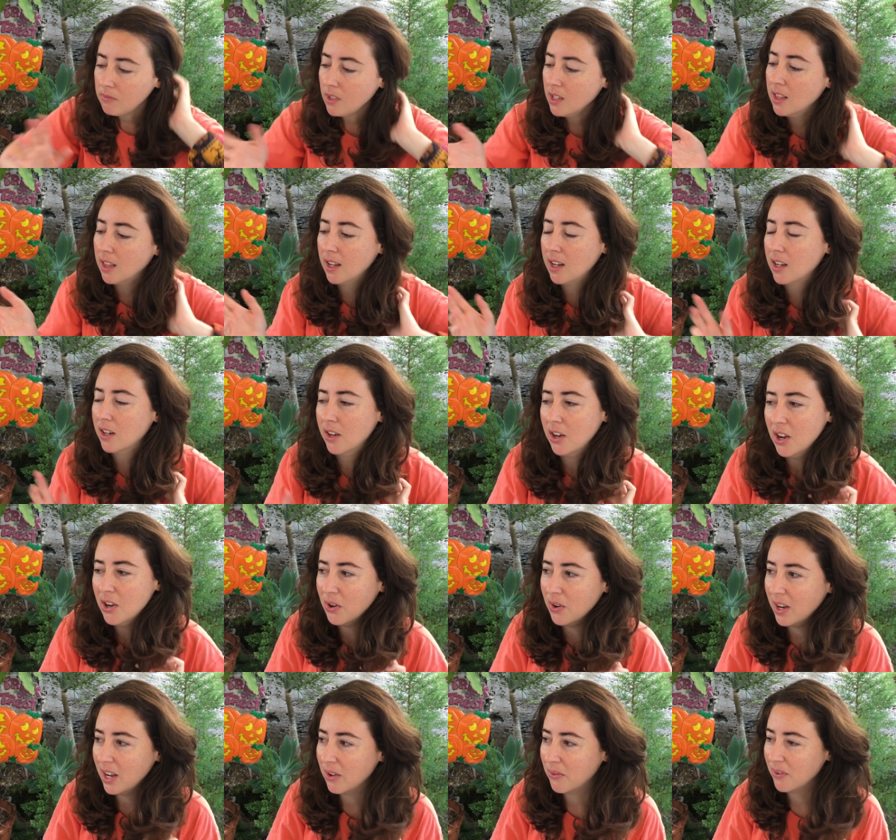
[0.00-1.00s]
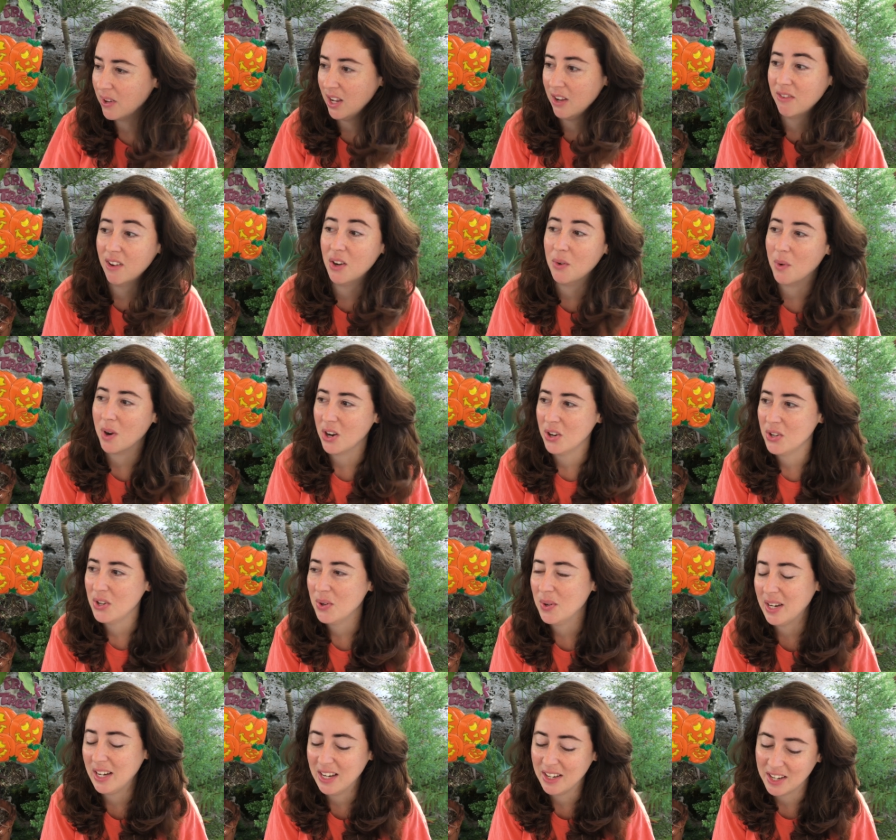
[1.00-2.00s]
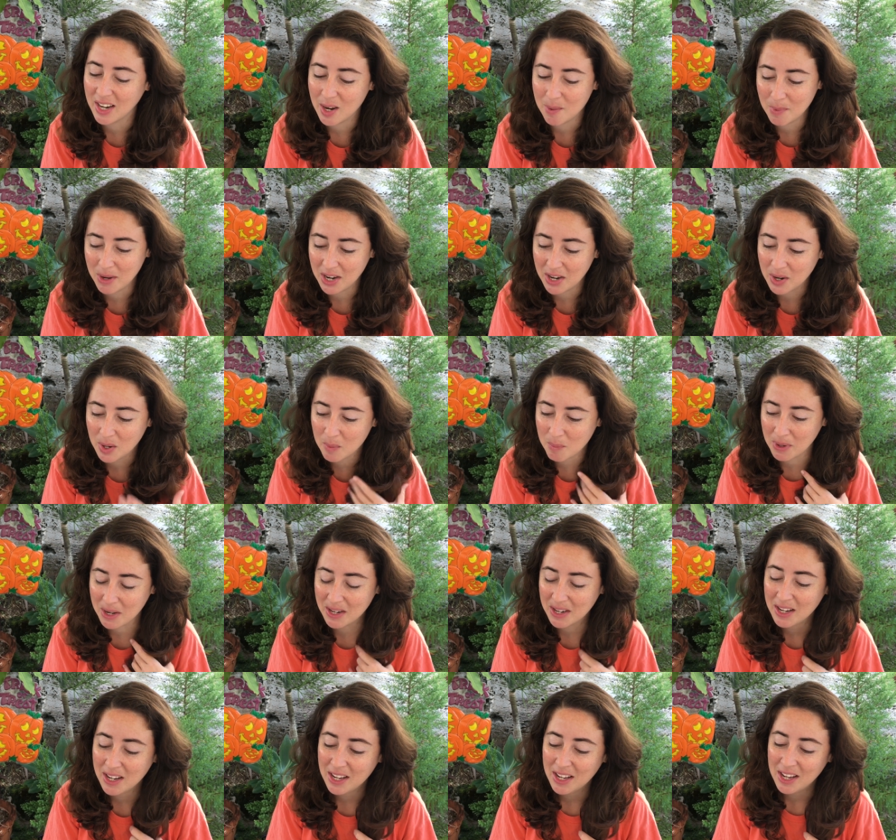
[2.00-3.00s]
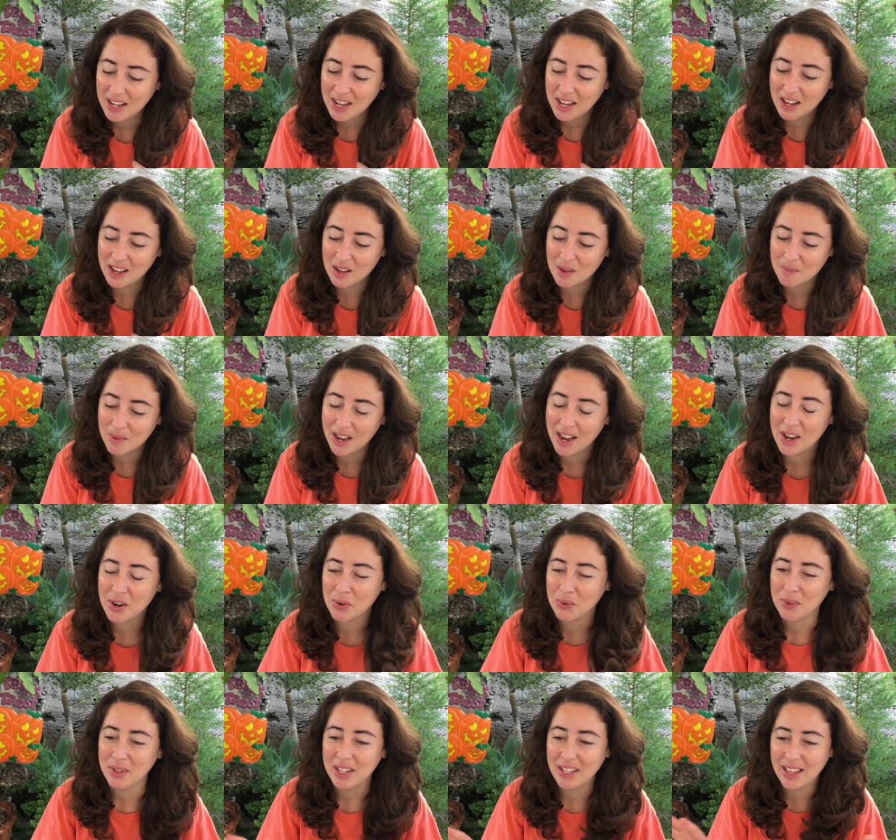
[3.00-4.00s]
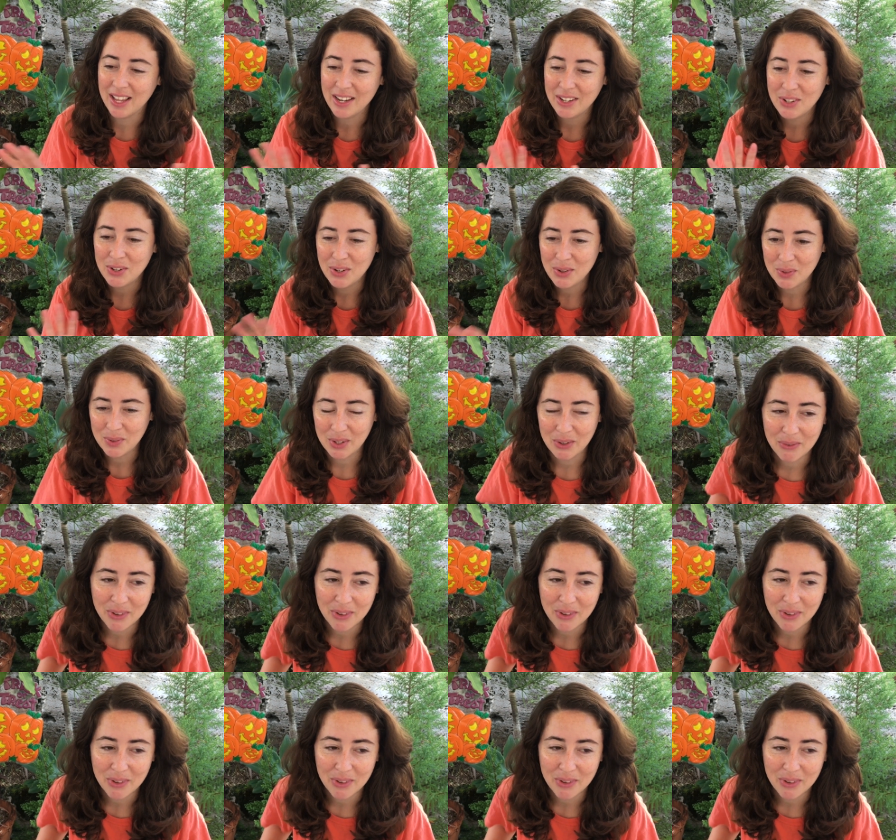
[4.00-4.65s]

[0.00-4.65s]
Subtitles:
Like, no, if I wanted to, I could dye my hair, but I don't really like to do stuff